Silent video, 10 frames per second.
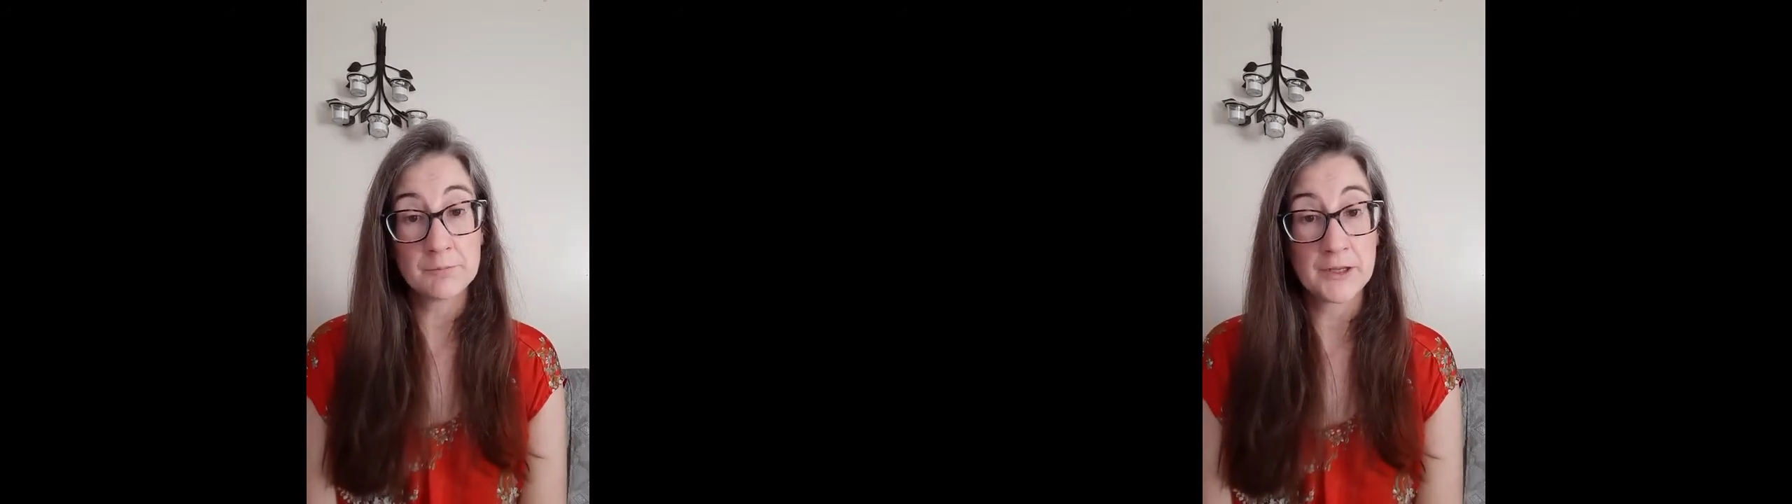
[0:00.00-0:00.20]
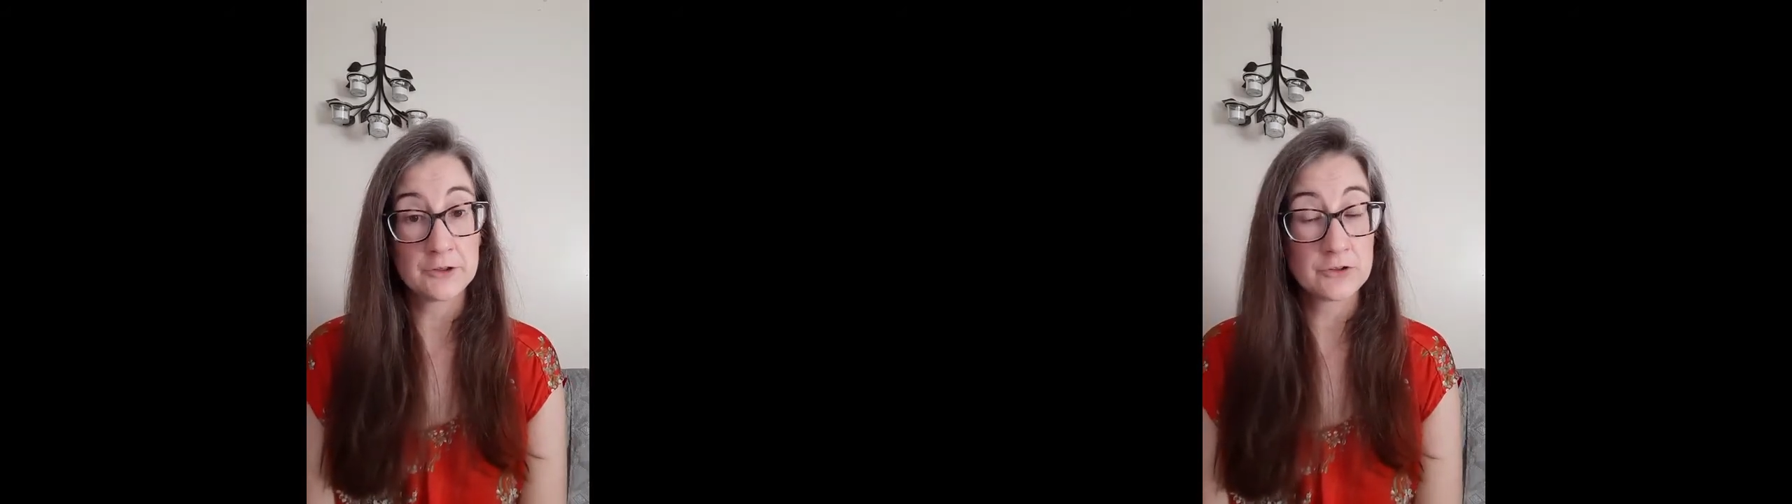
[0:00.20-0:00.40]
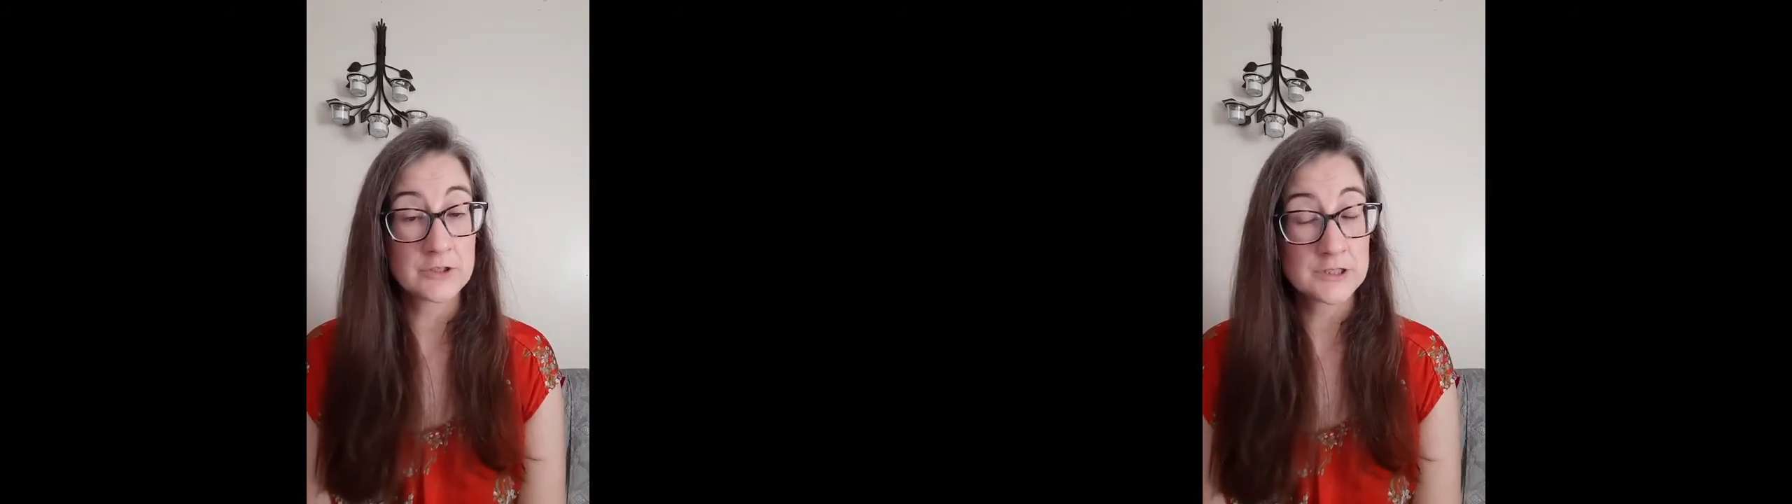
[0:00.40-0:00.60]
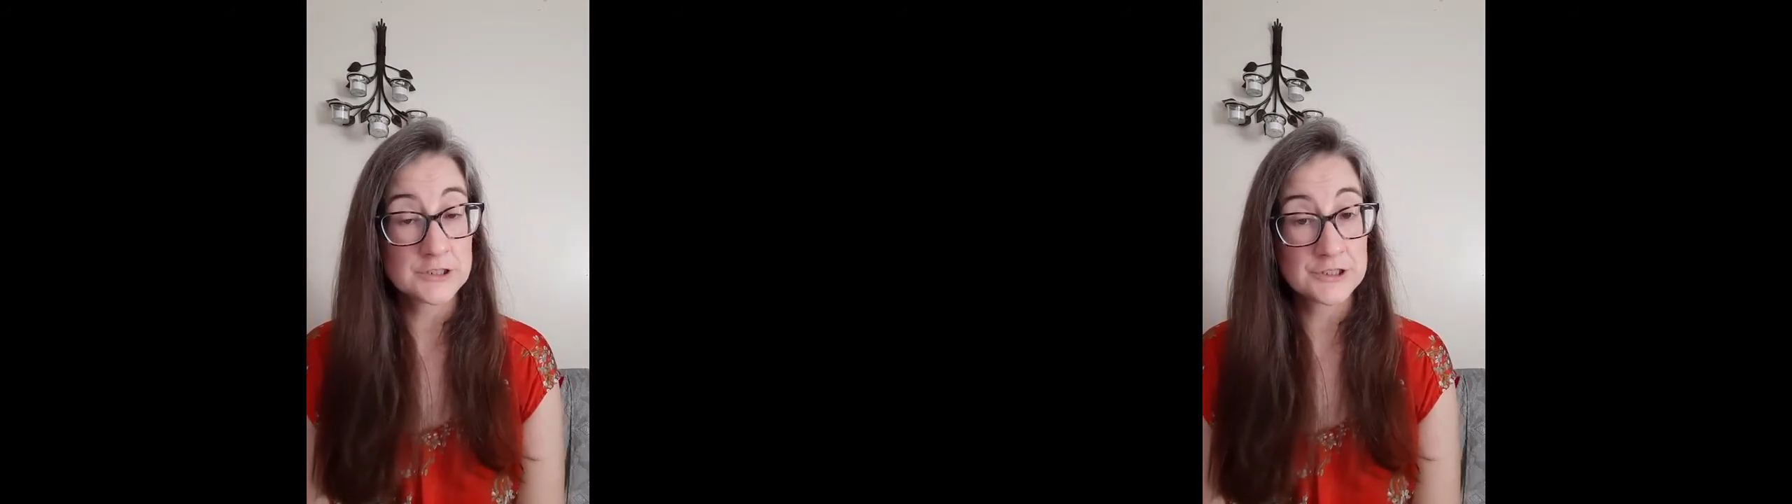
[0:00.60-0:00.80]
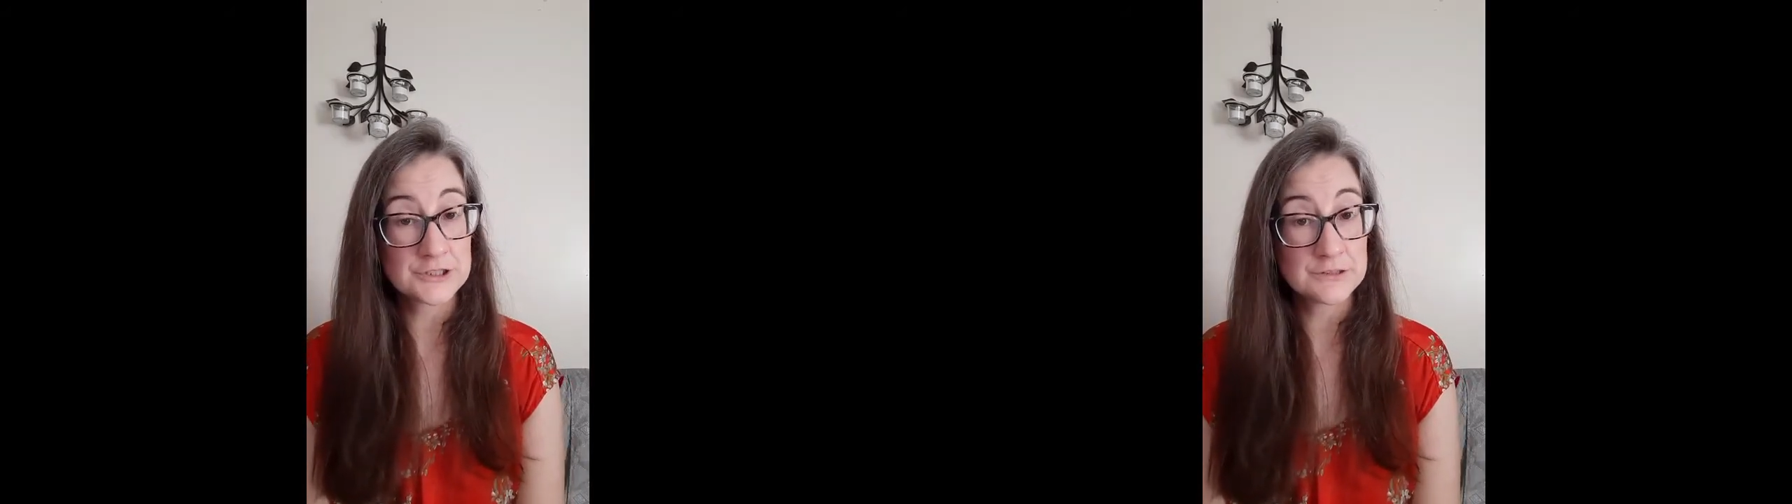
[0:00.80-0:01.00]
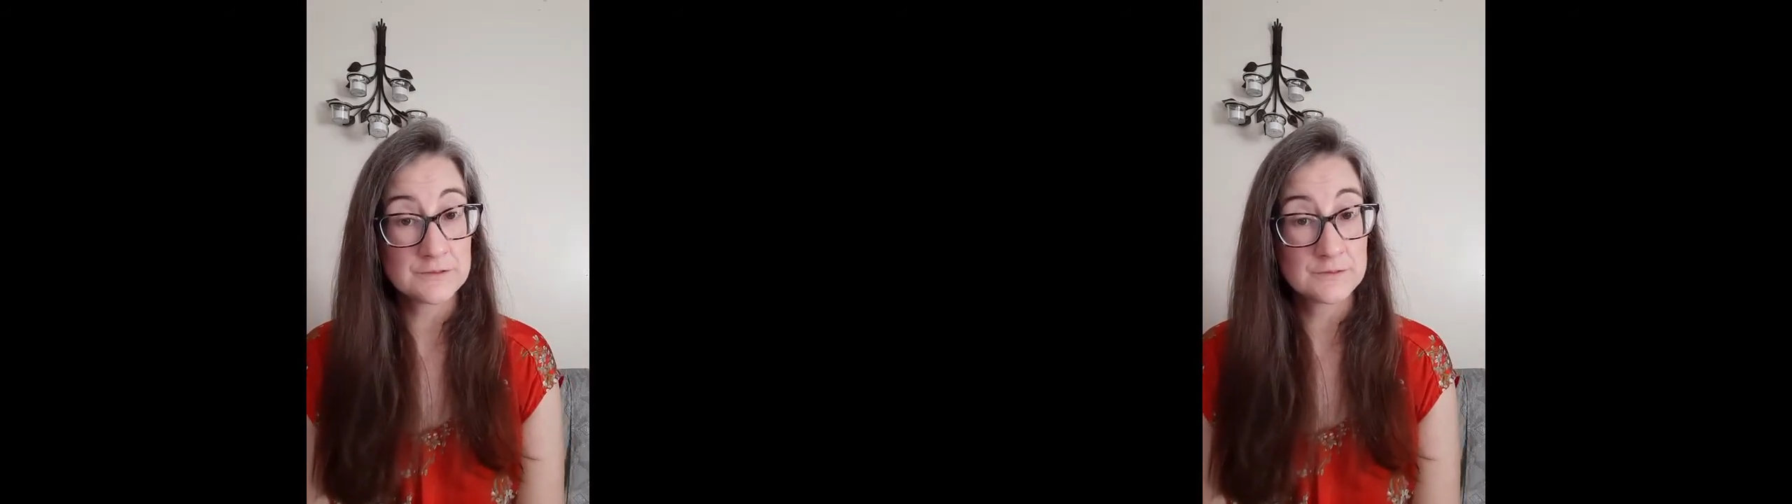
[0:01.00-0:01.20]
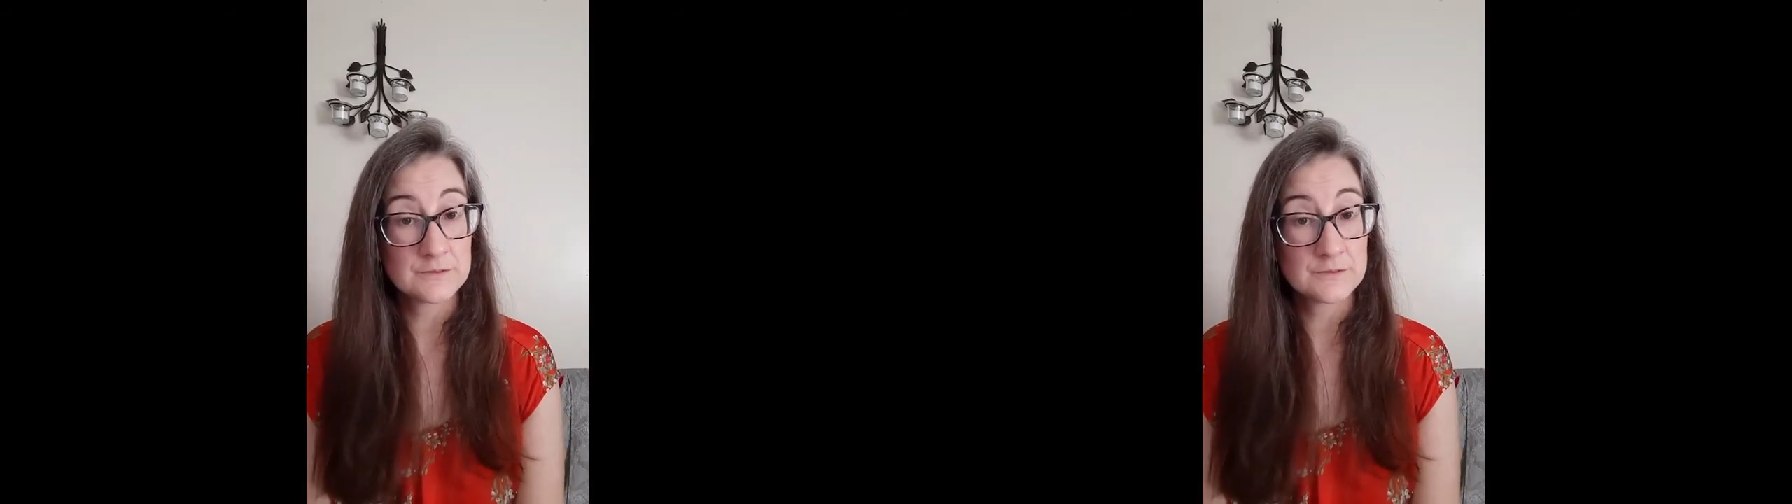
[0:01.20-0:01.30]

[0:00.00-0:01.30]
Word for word: medical condition,